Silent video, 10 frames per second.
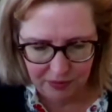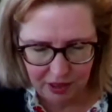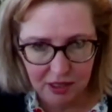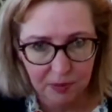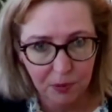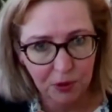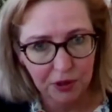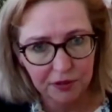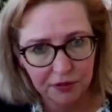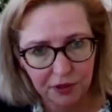
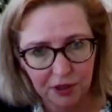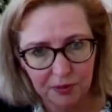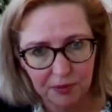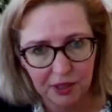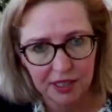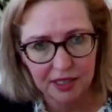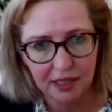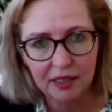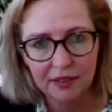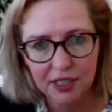support from the
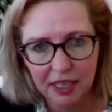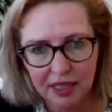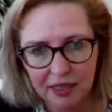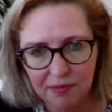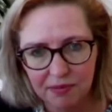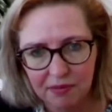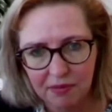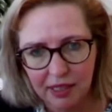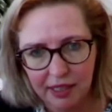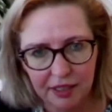executive team
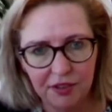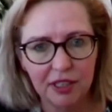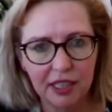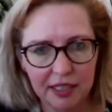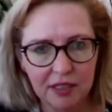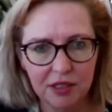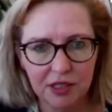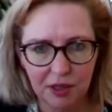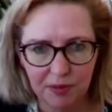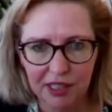here at CASA, and
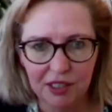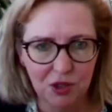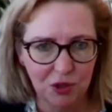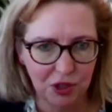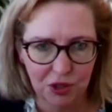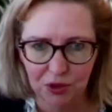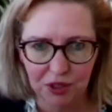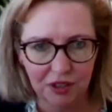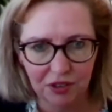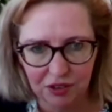so making sure you're
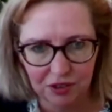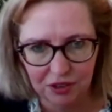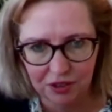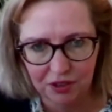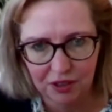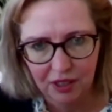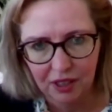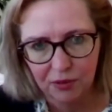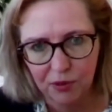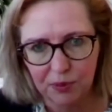talking through
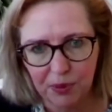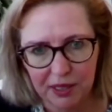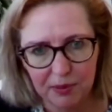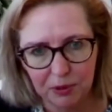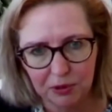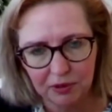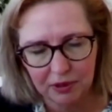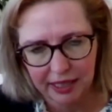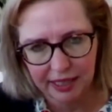with people